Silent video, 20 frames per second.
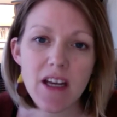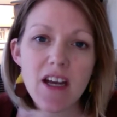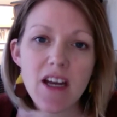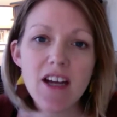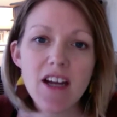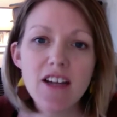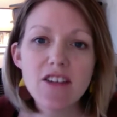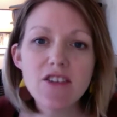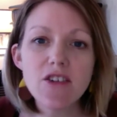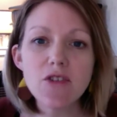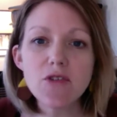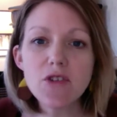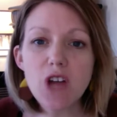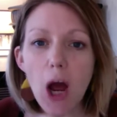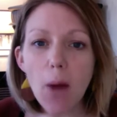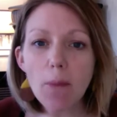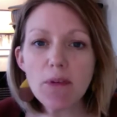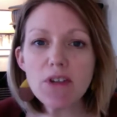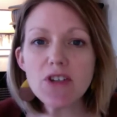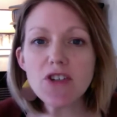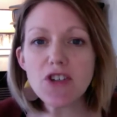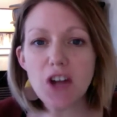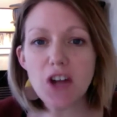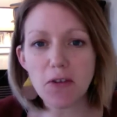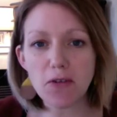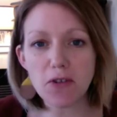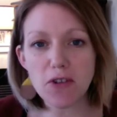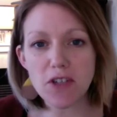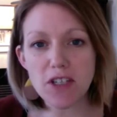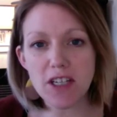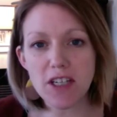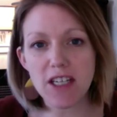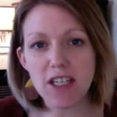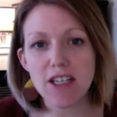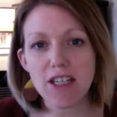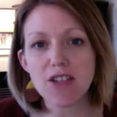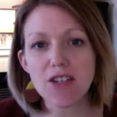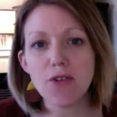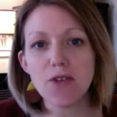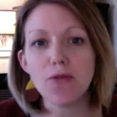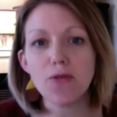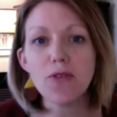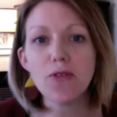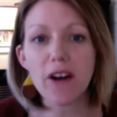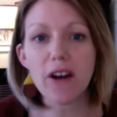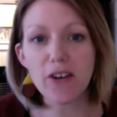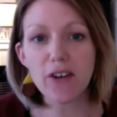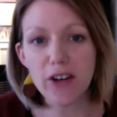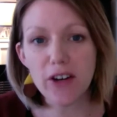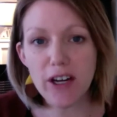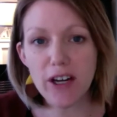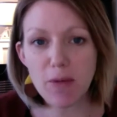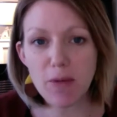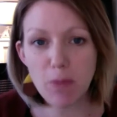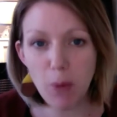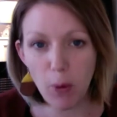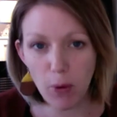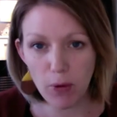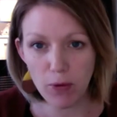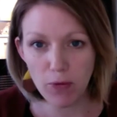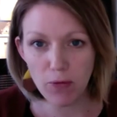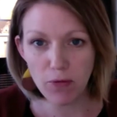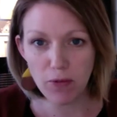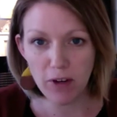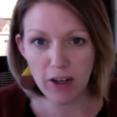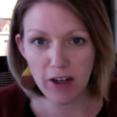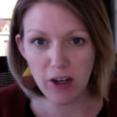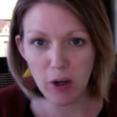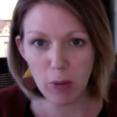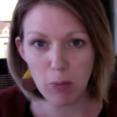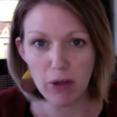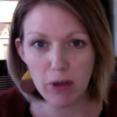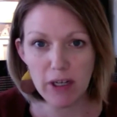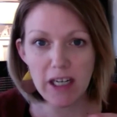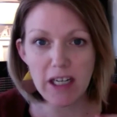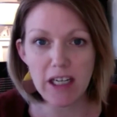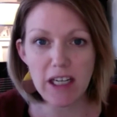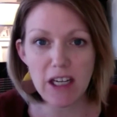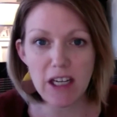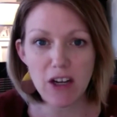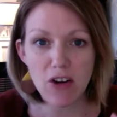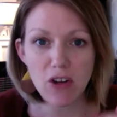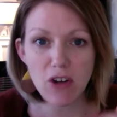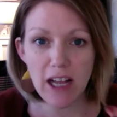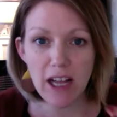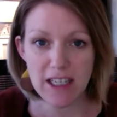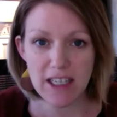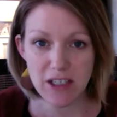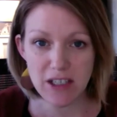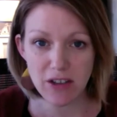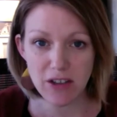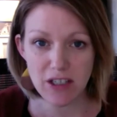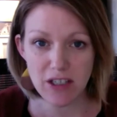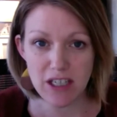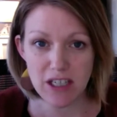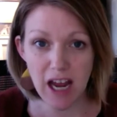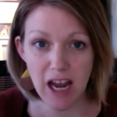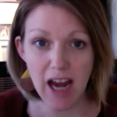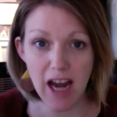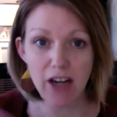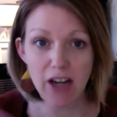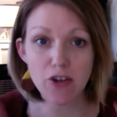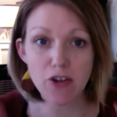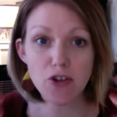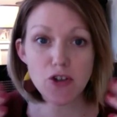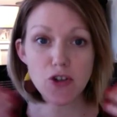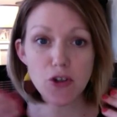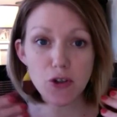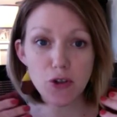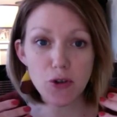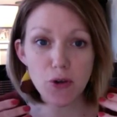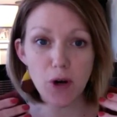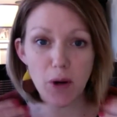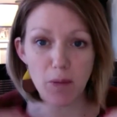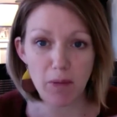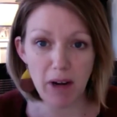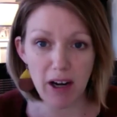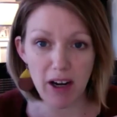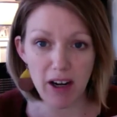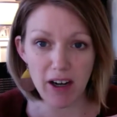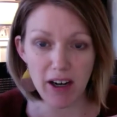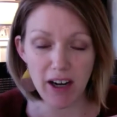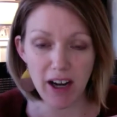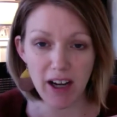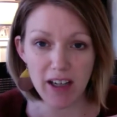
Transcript: So Thomas Jefferson is a very important figure bringing neoclassical design to America.